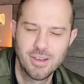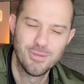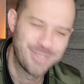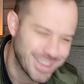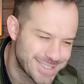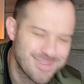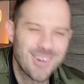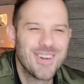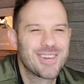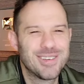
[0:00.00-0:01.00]
We've got some
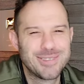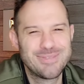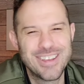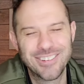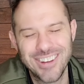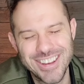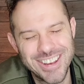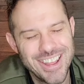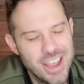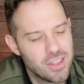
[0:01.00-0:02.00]
articles being
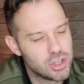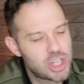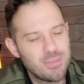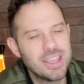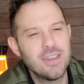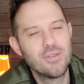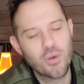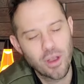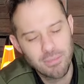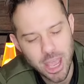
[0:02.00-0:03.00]
written that Shiba Inu
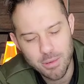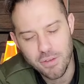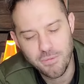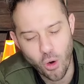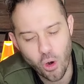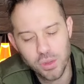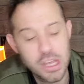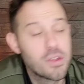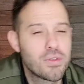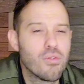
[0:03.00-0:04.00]
coin may be
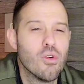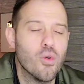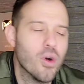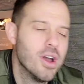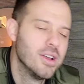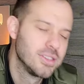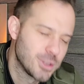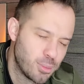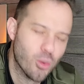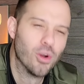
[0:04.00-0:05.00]
falling through
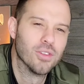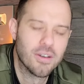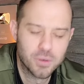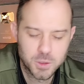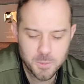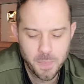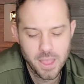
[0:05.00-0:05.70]
support levels.